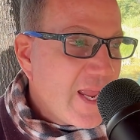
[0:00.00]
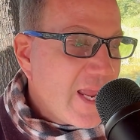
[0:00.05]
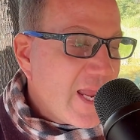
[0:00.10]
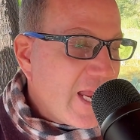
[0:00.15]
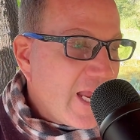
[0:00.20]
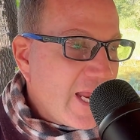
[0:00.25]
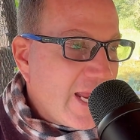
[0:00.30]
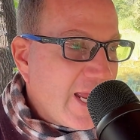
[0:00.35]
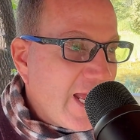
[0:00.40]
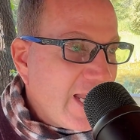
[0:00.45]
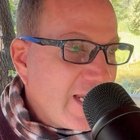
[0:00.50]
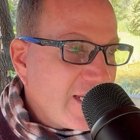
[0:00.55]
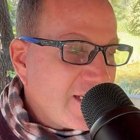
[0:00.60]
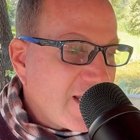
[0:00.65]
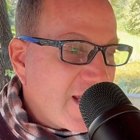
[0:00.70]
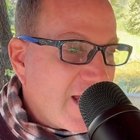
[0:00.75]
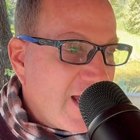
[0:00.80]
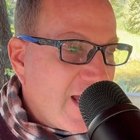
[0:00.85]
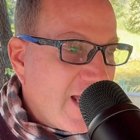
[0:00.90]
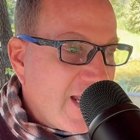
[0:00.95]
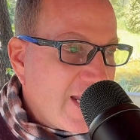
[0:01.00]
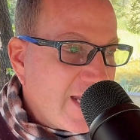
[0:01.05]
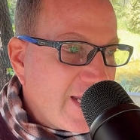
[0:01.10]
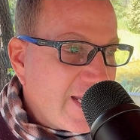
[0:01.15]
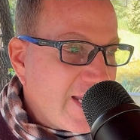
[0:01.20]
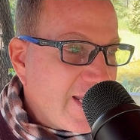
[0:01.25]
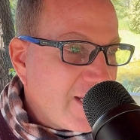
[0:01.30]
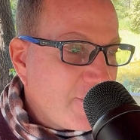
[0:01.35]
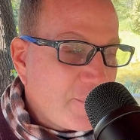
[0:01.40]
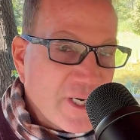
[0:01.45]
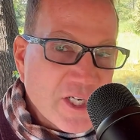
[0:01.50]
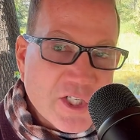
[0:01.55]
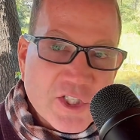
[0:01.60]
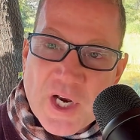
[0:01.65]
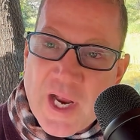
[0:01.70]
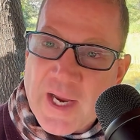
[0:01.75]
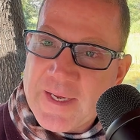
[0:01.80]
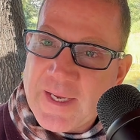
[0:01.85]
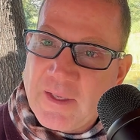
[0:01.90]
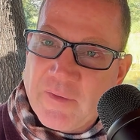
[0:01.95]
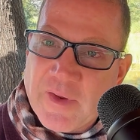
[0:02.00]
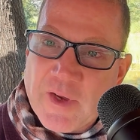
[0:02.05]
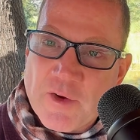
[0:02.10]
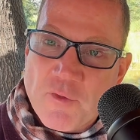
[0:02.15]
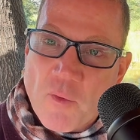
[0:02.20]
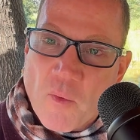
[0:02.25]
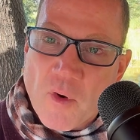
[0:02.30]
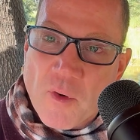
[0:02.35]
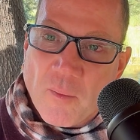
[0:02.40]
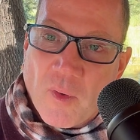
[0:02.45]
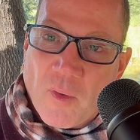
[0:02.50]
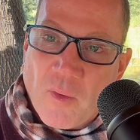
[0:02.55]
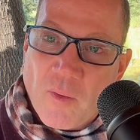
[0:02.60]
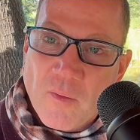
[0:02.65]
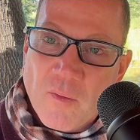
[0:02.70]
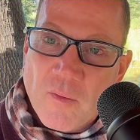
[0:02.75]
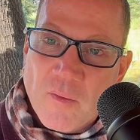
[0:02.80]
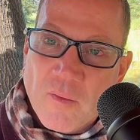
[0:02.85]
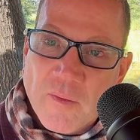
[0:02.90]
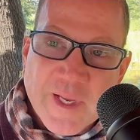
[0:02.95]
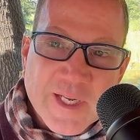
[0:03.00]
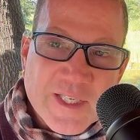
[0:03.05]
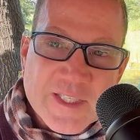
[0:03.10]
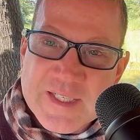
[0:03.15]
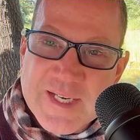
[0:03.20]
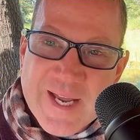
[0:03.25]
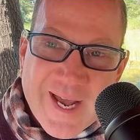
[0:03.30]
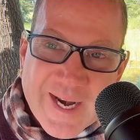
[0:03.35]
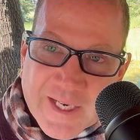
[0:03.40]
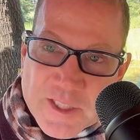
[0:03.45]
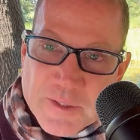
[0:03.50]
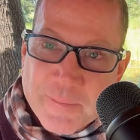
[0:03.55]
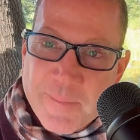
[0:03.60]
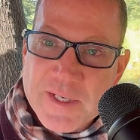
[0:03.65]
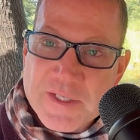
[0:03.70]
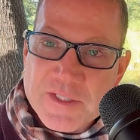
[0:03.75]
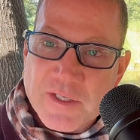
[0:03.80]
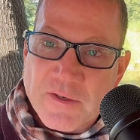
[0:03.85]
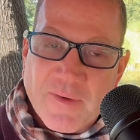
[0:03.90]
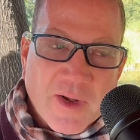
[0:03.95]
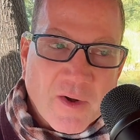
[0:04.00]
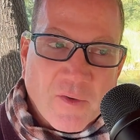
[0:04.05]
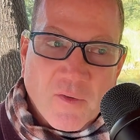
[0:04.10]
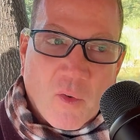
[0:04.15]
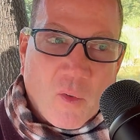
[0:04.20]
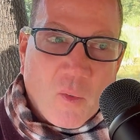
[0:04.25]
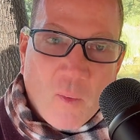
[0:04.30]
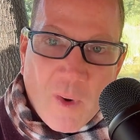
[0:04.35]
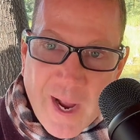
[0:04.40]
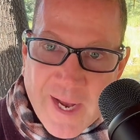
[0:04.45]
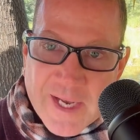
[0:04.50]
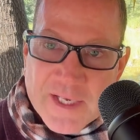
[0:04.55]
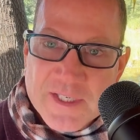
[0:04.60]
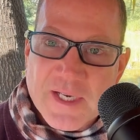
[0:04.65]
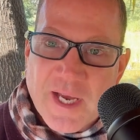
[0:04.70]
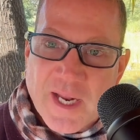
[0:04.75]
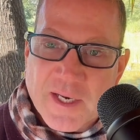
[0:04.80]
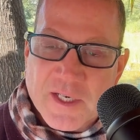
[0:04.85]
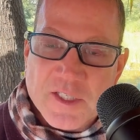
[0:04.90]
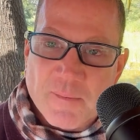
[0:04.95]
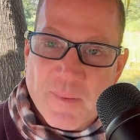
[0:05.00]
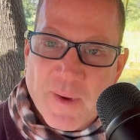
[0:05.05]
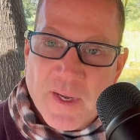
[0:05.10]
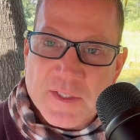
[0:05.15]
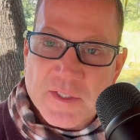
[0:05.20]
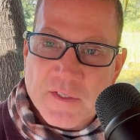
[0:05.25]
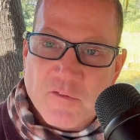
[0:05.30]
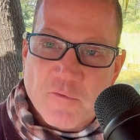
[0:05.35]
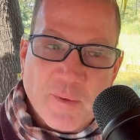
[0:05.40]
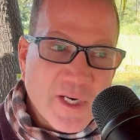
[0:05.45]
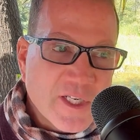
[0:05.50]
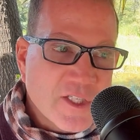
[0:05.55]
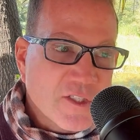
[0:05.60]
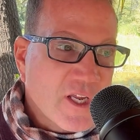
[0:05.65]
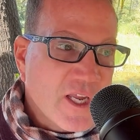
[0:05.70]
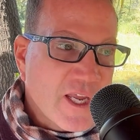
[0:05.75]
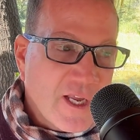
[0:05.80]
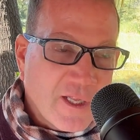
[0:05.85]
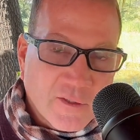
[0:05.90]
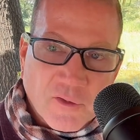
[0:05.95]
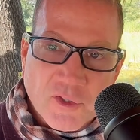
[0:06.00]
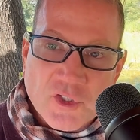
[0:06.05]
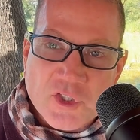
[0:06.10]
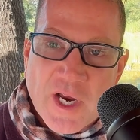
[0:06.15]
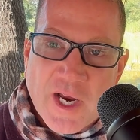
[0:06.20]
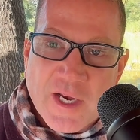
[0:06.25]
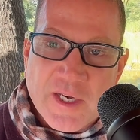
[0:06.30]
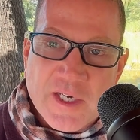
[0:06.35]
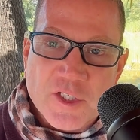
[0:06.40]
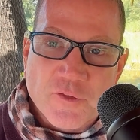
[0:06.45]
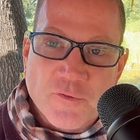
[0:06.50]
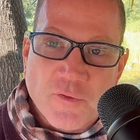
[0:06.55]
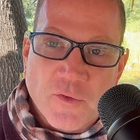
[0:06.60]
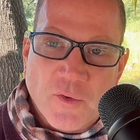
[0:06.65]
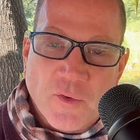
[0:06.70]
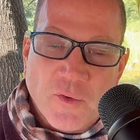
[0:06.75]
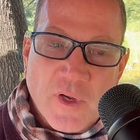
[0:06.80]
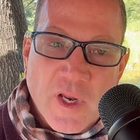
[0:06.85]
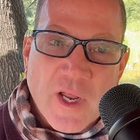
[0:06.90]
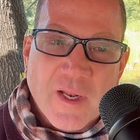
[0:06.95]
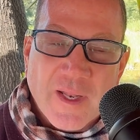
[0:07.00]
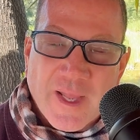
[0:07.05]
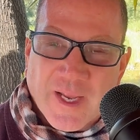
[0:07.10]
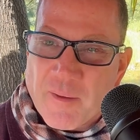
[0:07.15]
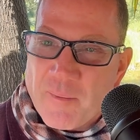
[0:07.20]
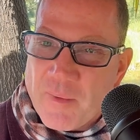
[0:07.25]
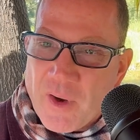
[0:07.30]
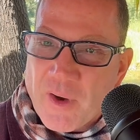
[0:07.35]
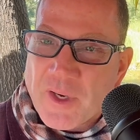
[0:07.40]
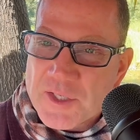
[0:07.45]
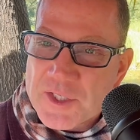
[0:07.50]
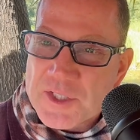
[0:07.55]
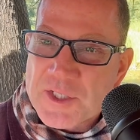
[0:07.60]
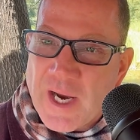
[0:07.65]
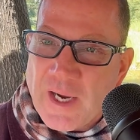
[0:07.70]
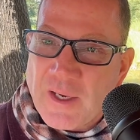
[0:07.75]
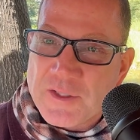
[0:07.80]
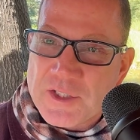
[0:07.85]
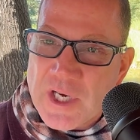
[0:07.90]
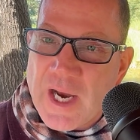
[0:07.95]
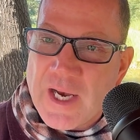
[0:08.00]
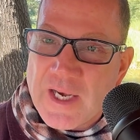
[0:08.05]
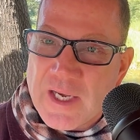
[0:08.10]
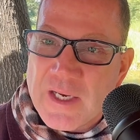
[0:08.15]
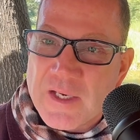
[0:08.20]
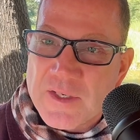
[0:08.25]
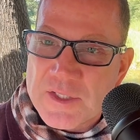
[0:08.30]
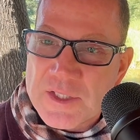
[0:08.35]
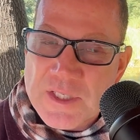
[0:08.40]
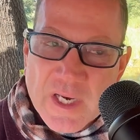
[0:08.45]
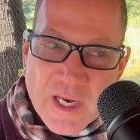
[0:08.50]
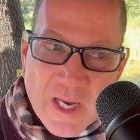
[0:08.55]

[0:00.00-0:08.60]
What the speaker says: But it's shockingly affordable. It's not expensive. I don't know why it's not expensive, but it's killer Chinese food, like American-style Chinese,